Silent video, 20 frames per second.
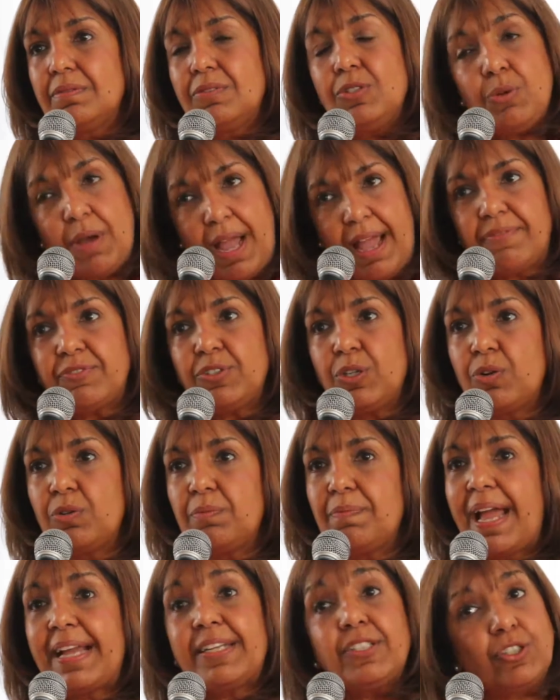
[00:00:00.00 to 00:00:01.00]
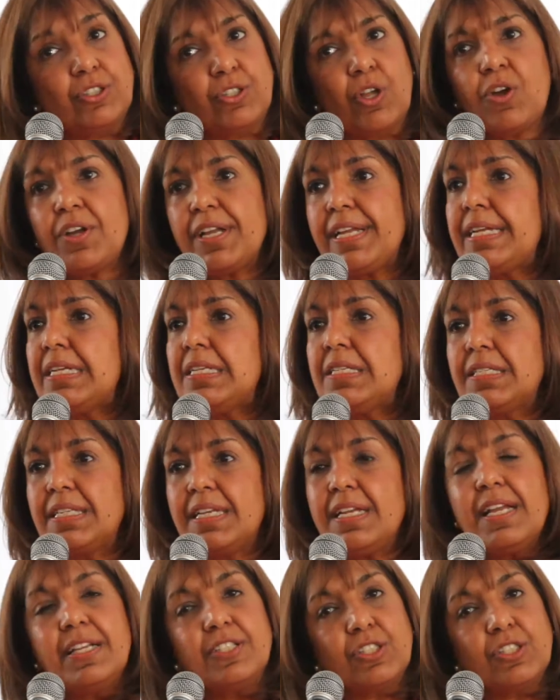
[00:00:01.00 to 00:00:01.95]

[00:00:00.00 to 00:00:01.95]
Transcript: It's not easy.